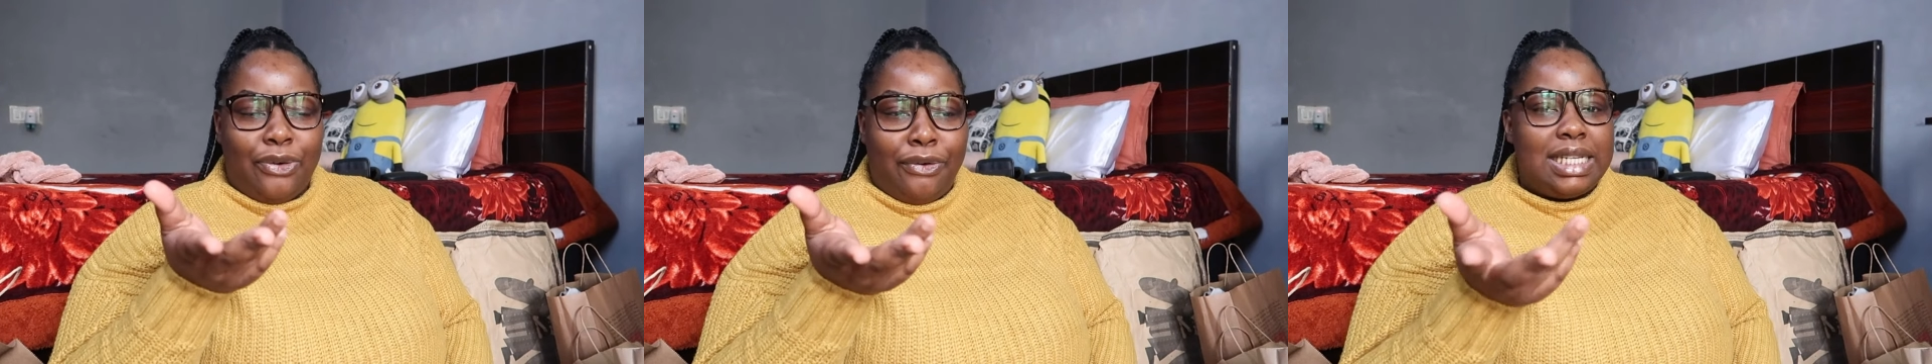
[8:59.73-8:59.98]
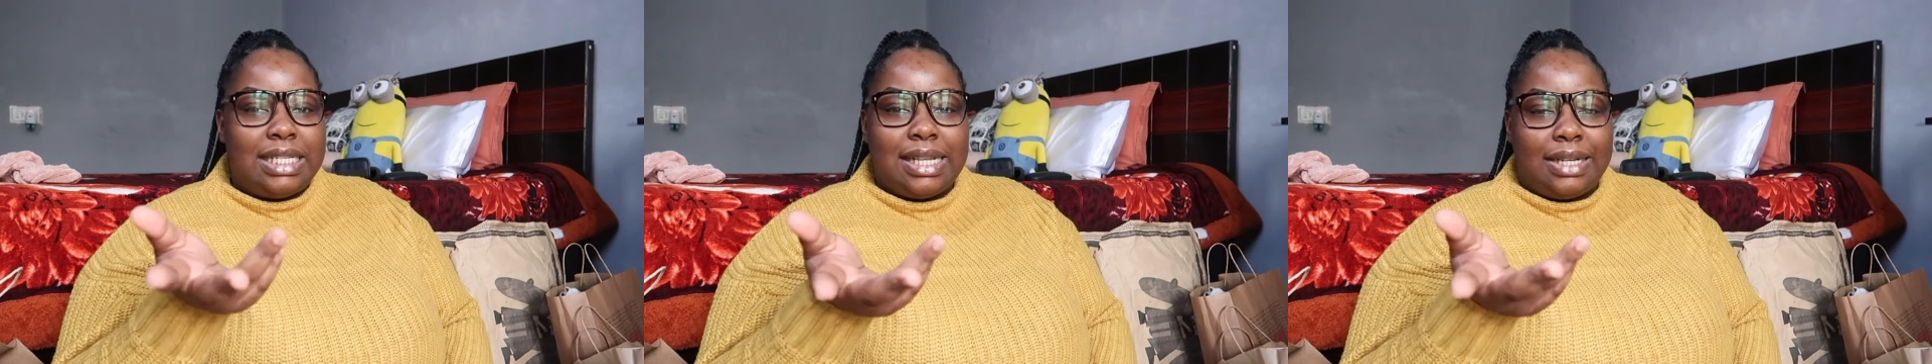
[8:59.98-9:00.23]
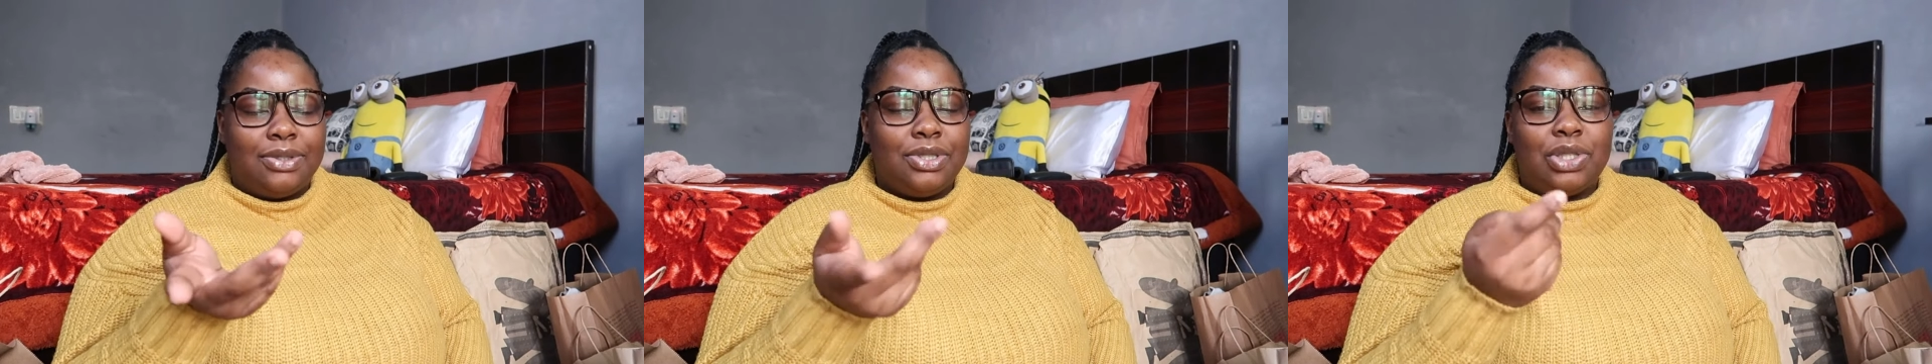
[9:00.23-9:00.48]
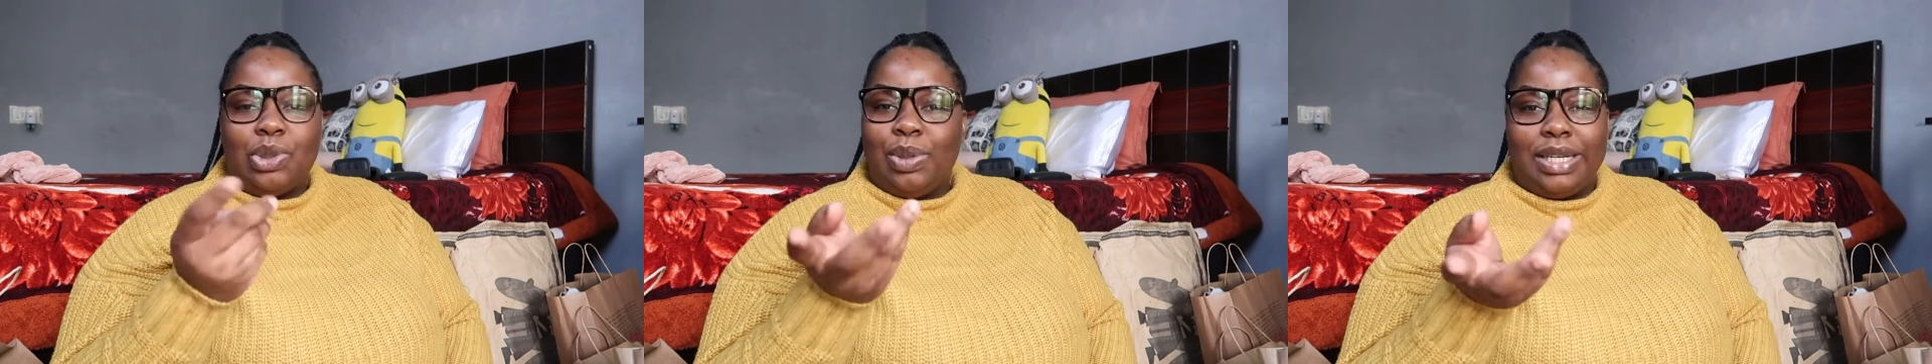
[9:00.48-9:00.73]
off
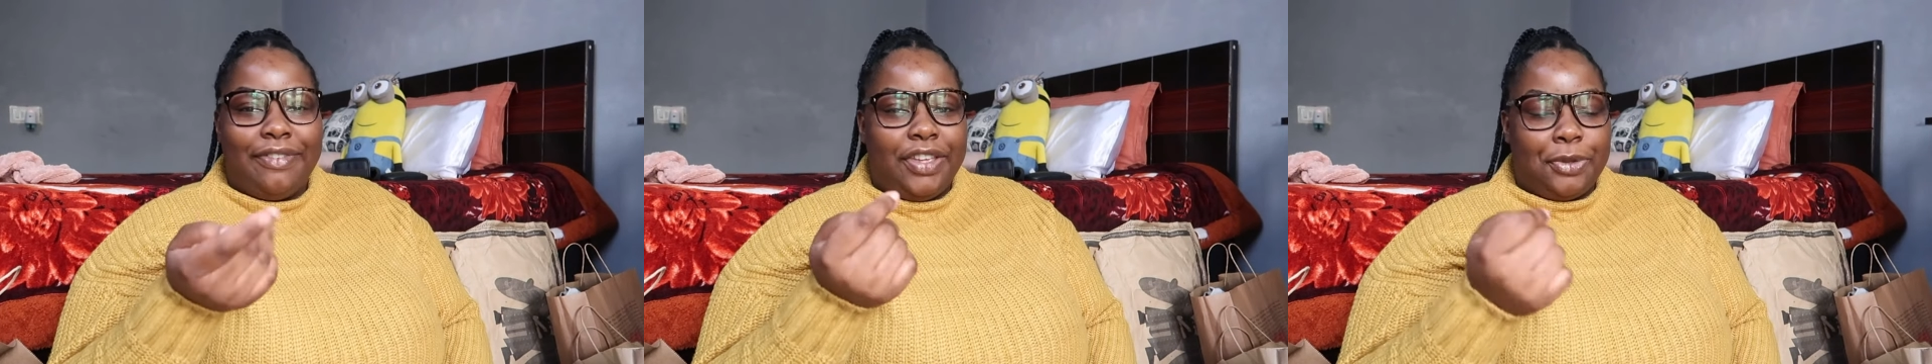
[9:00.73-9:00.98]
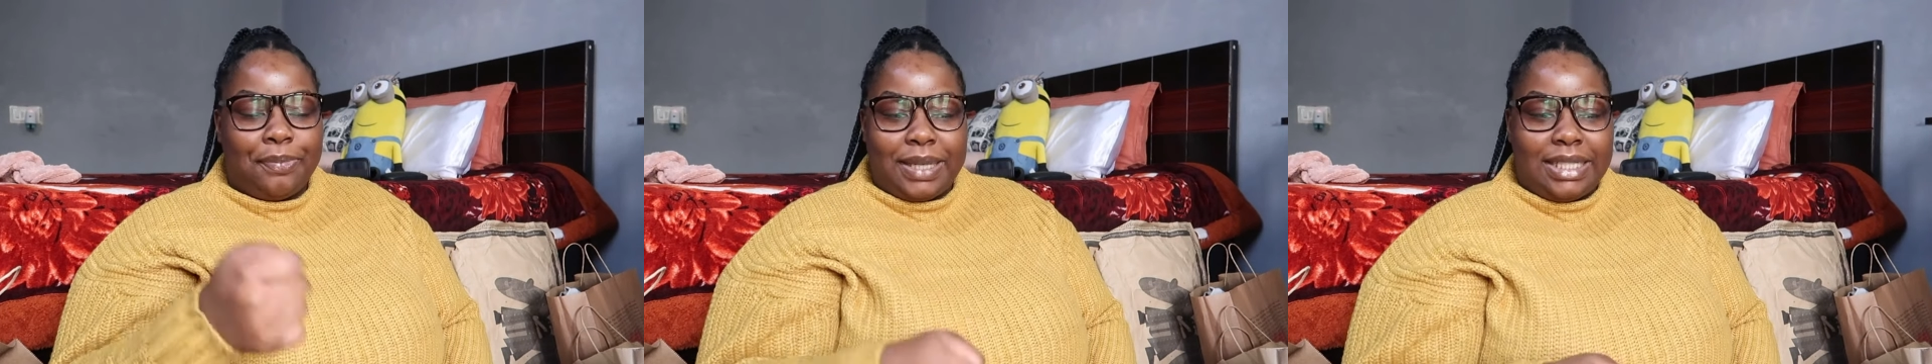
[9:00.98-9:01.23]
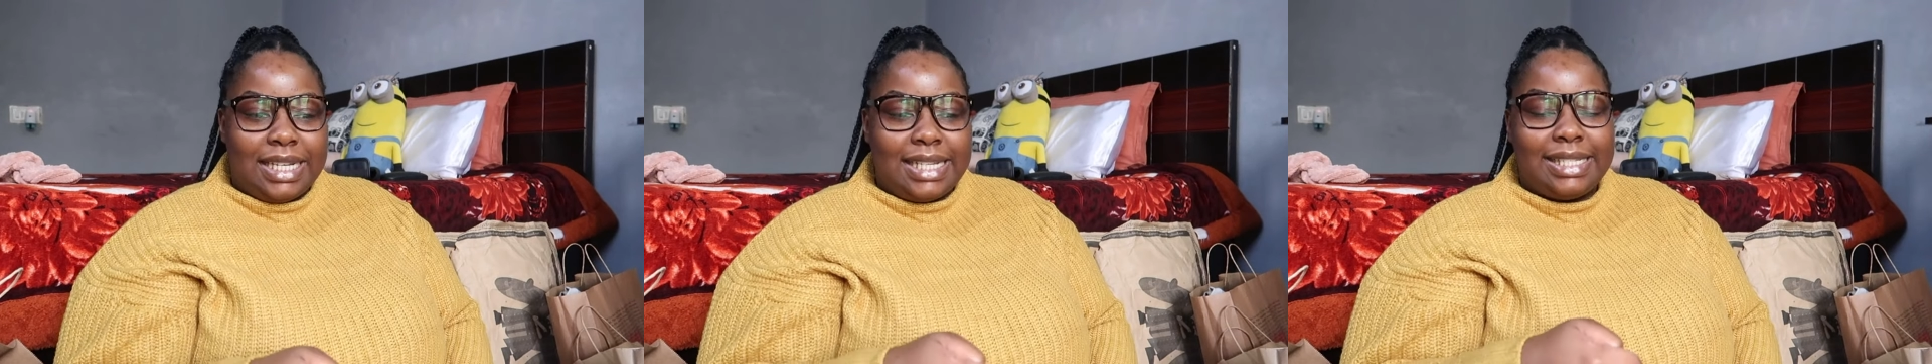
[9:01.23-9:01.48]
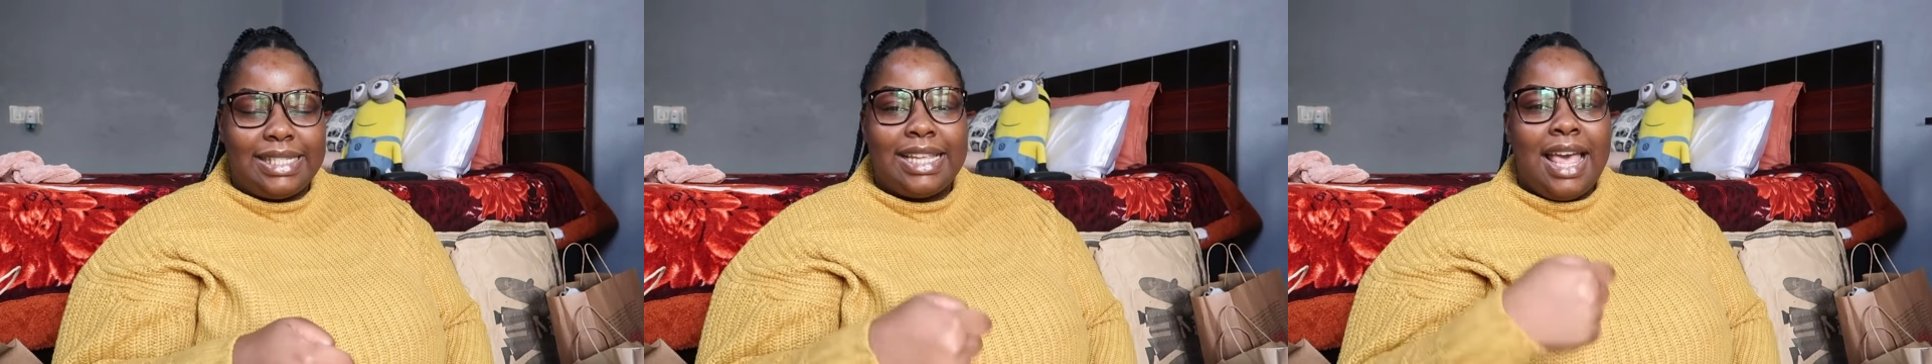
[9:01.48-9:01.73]
discount on whatever you
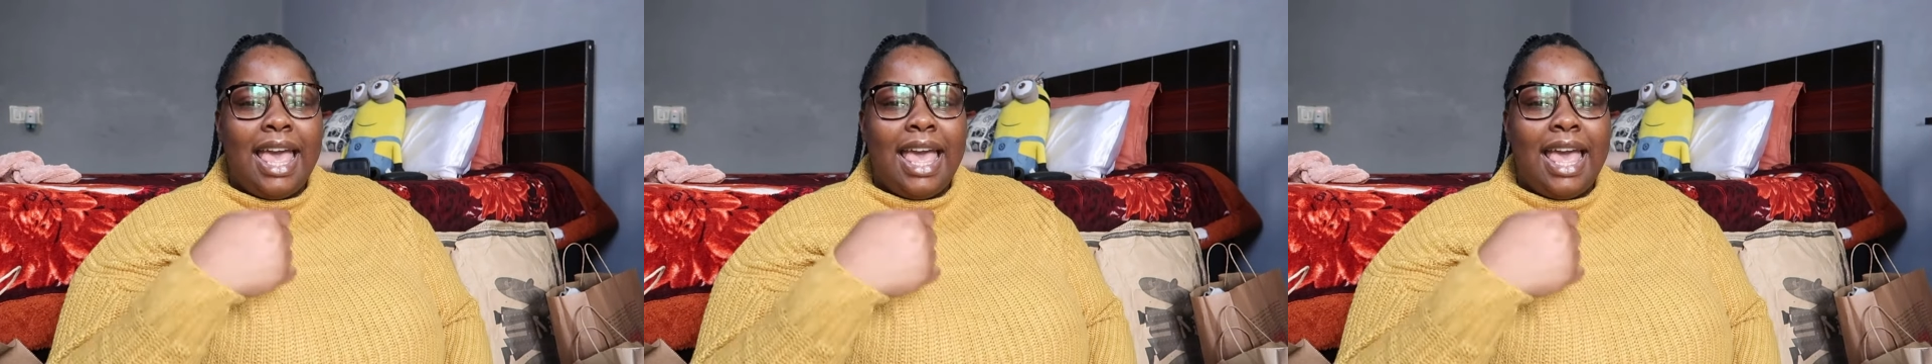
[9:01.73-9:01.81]
purchase.